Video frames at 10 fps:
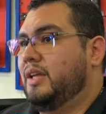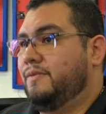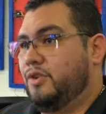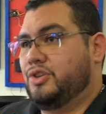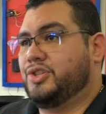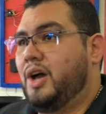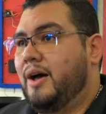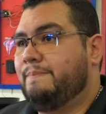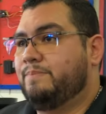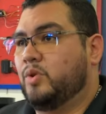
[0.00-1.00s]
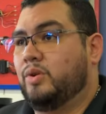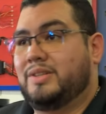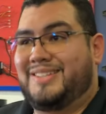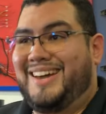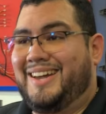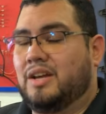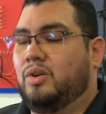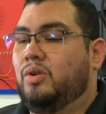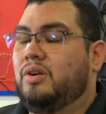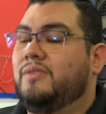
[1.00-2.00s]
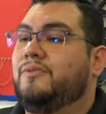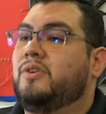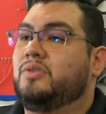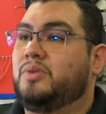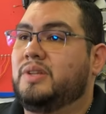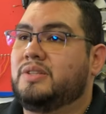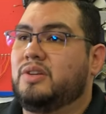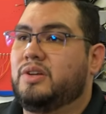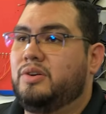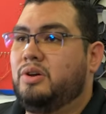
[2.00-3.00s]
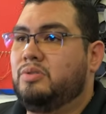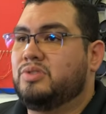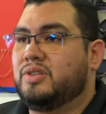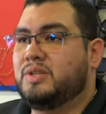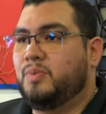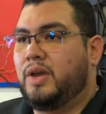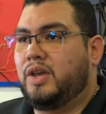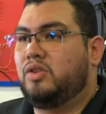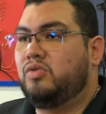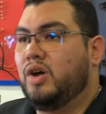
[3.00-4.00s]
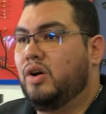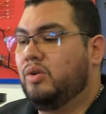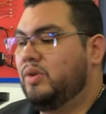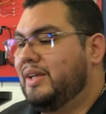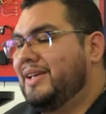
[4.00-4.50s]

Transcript: if you're a shop or a tech or if you're doing this on your own. So this way you know,